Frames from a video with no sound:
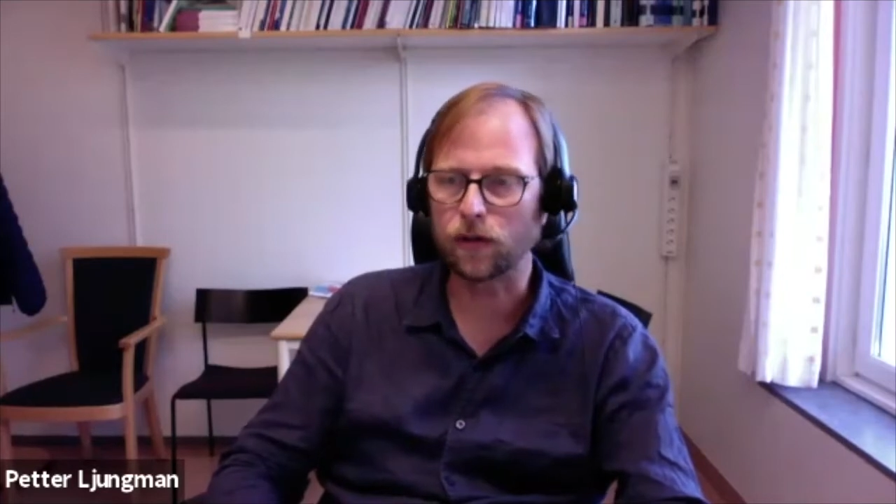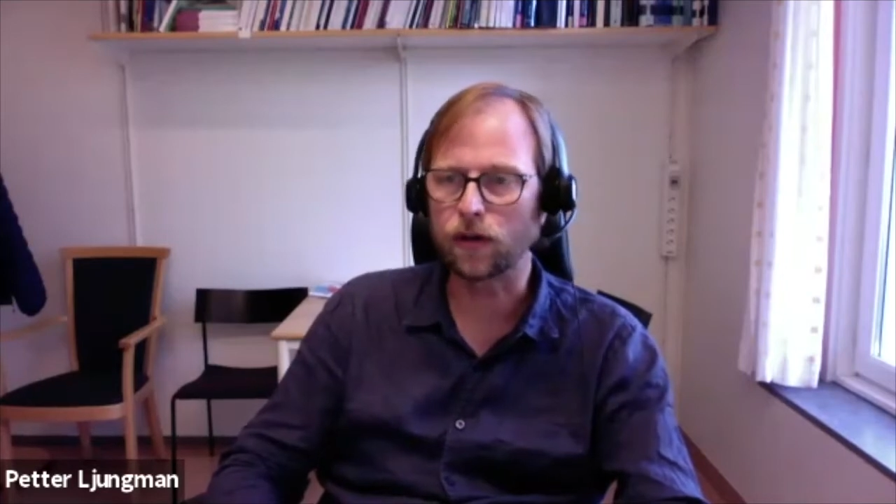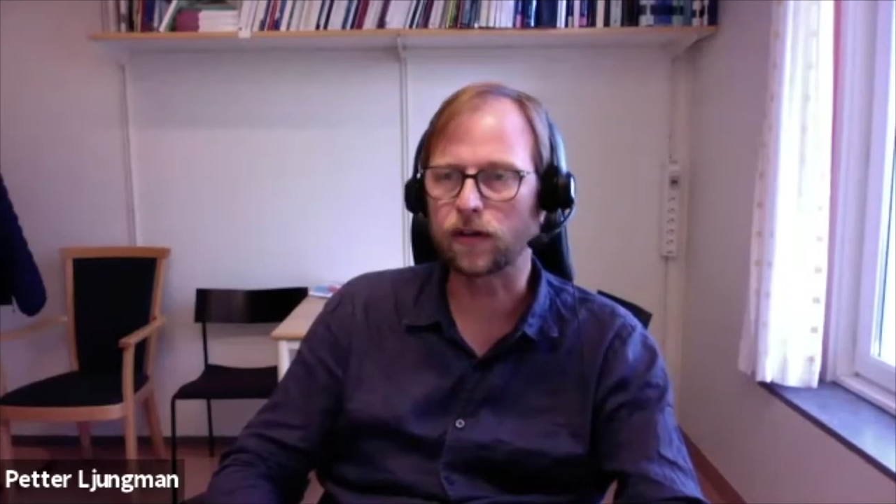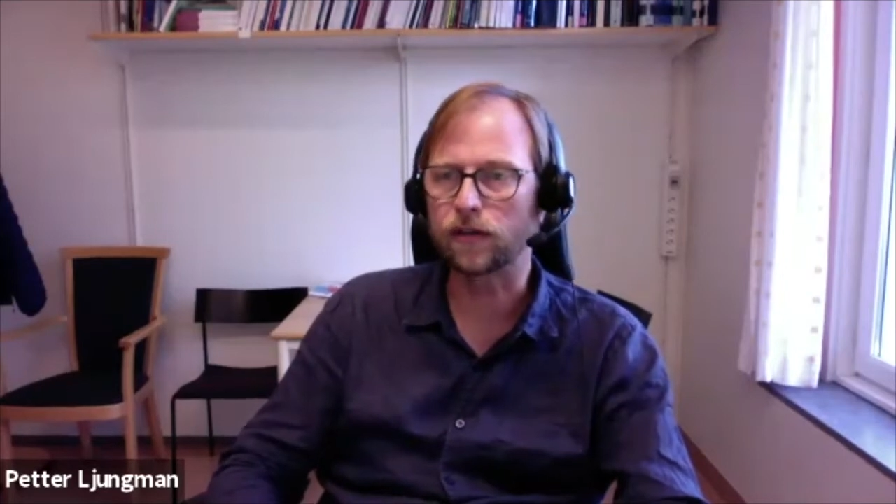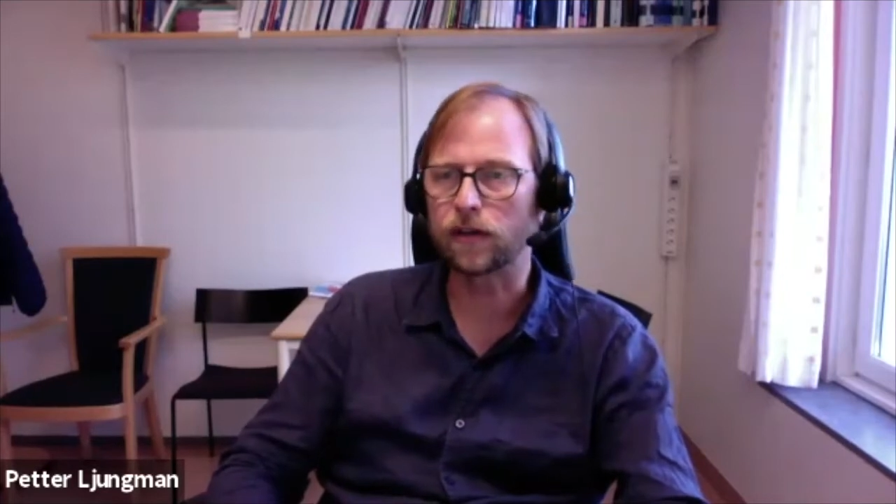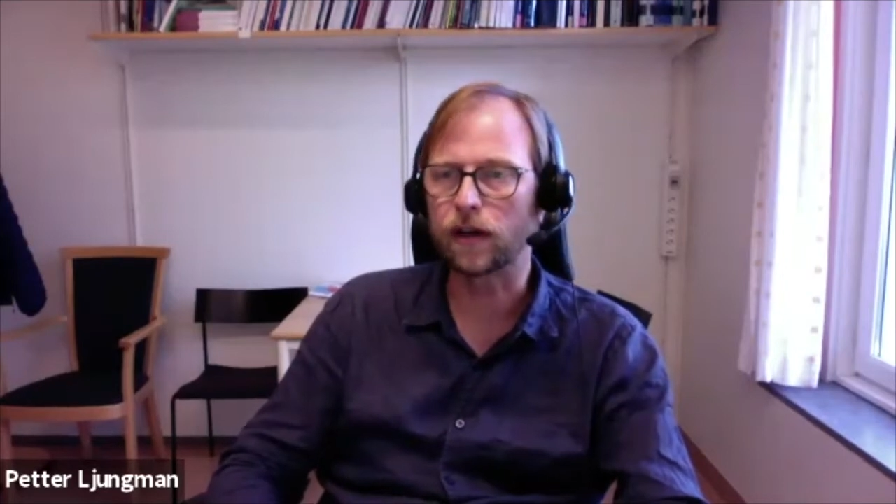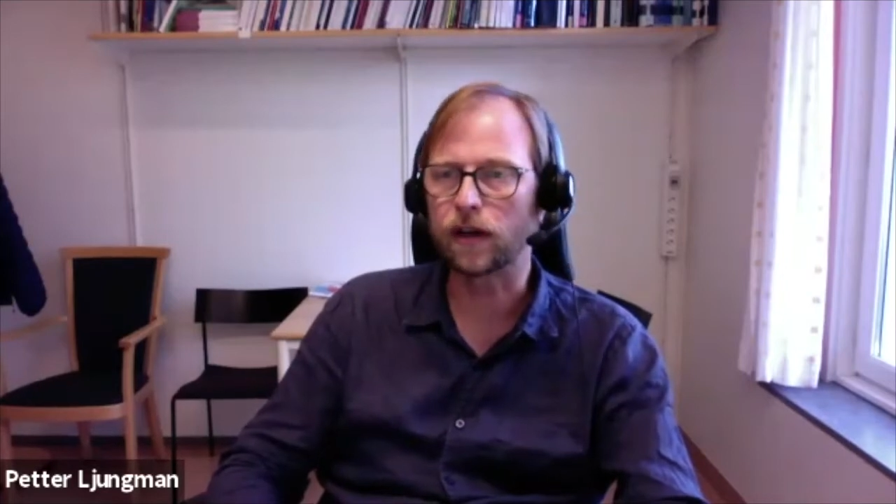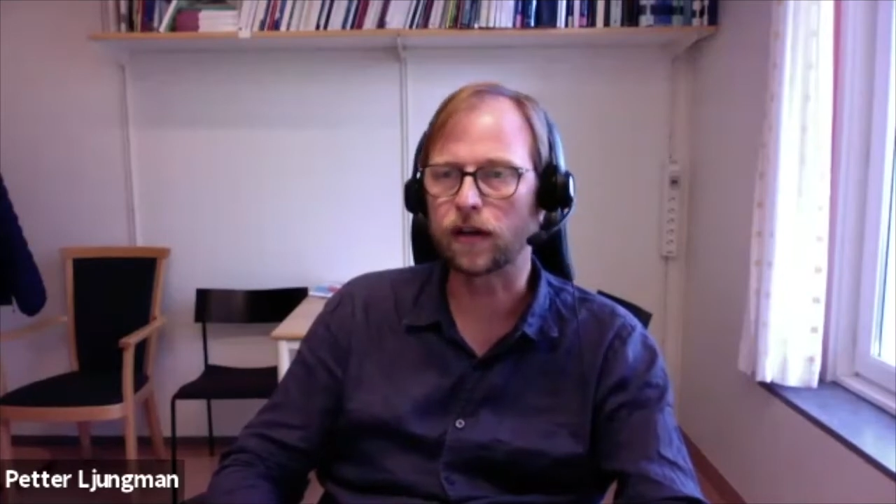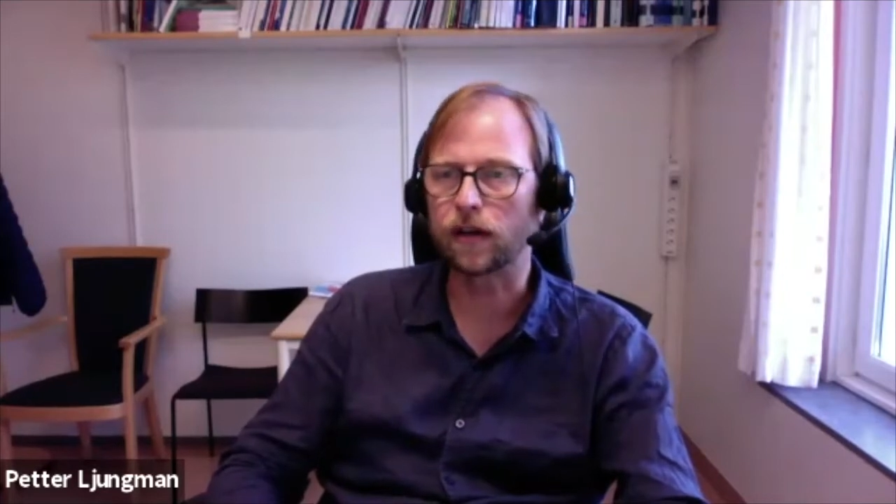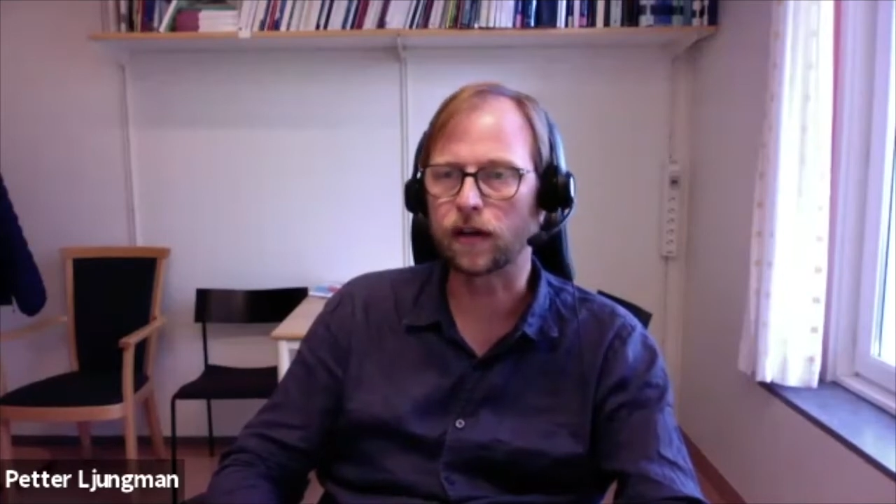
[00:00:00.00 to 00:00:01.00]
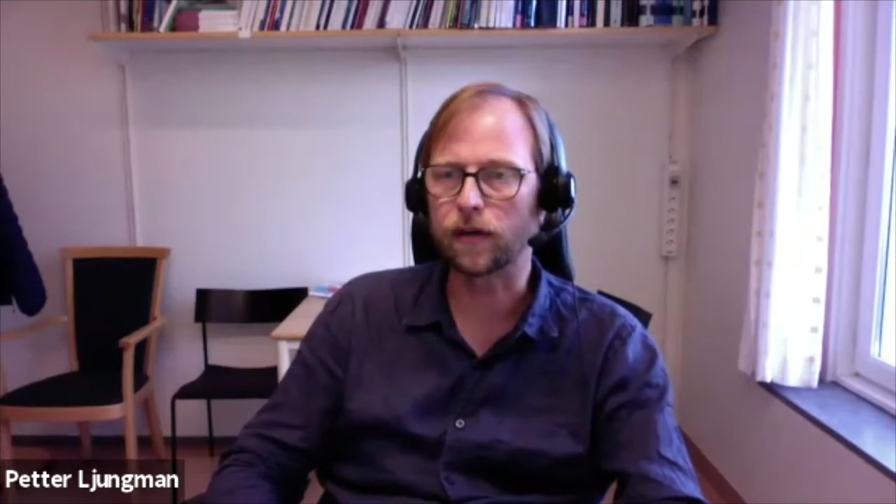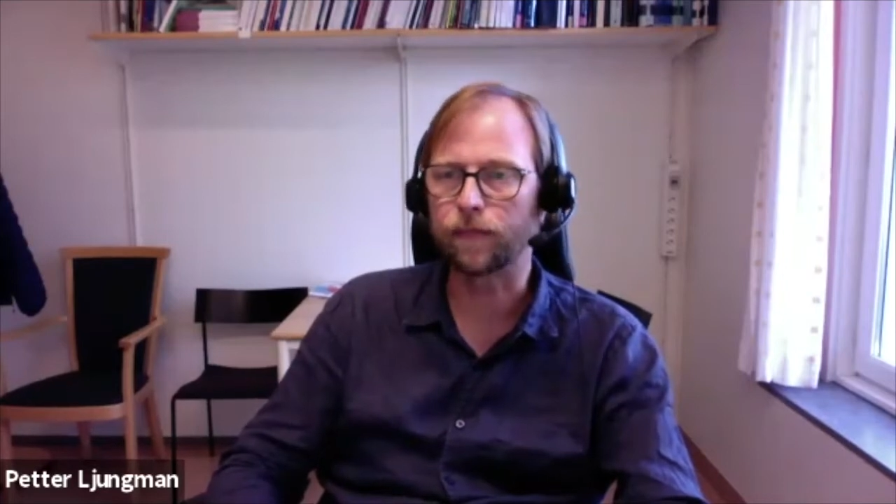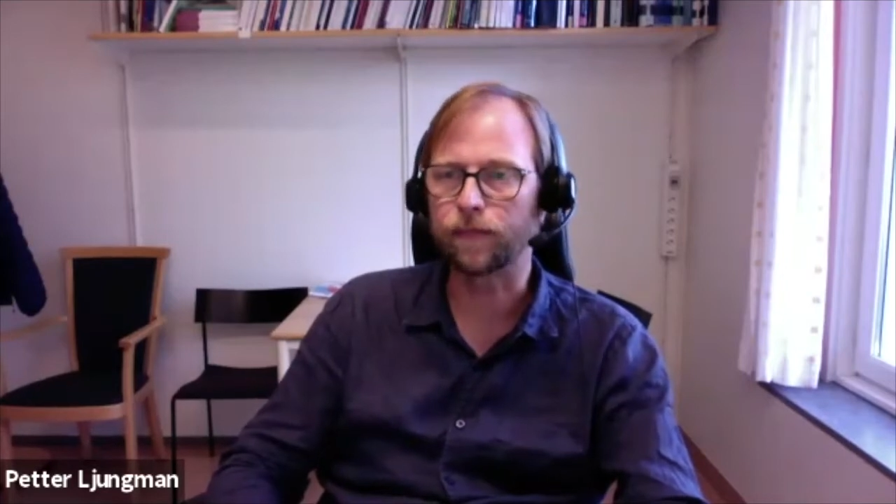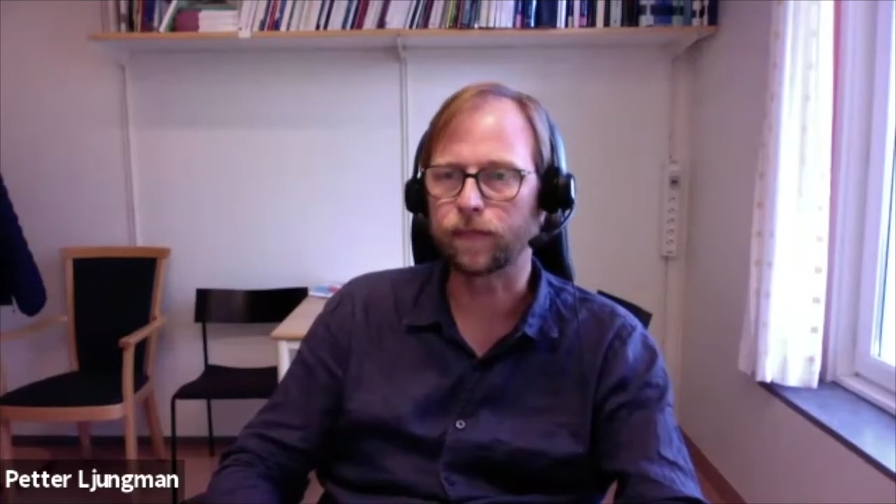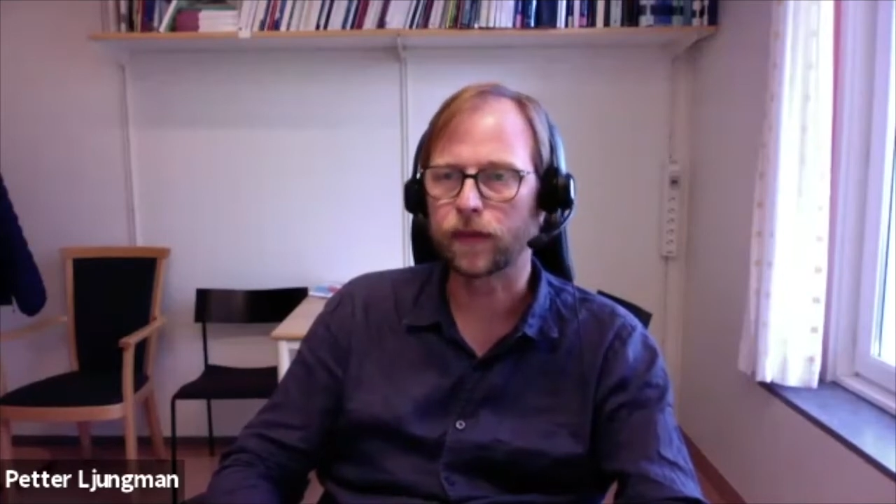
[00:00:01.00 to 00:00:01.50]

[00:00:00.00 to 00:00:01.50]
noise, and